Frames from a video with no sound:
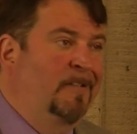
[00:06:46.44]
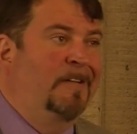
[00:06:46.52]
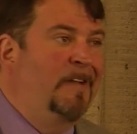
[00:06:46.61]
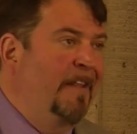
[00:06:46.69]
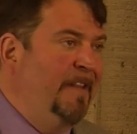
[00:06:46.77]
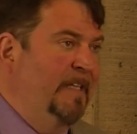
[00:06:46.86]

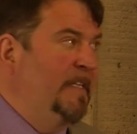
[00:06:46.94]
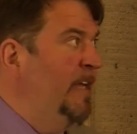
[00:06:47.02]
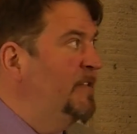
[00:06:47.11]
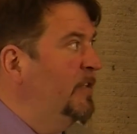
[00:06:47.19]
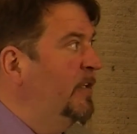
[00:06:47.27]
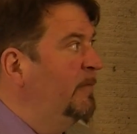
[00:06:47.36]
nothing
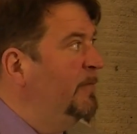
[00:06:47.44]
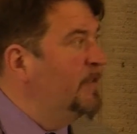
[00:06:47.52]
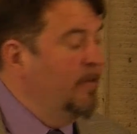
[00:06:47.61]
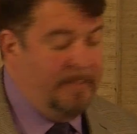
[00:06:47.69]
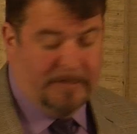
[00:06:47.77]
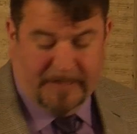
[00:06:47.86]
tastes good.
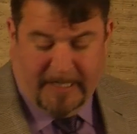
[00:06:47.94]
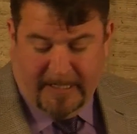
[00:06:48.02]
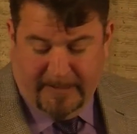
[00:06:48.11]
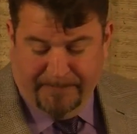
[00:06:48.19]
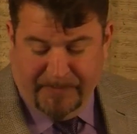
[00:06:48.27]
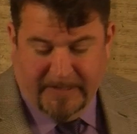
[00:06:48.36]
So
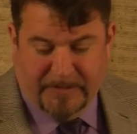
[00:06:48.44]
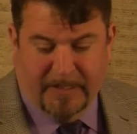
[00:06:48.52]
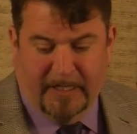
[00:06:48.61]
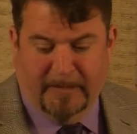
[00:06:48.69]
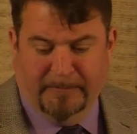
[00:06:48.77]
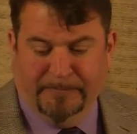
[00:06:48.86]

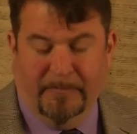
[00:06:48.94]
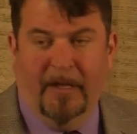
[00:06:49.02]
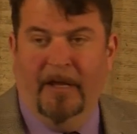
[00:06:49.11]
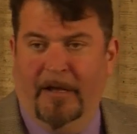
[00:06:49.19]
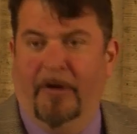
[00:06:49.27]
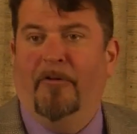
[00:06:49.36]

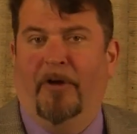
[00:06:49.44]
of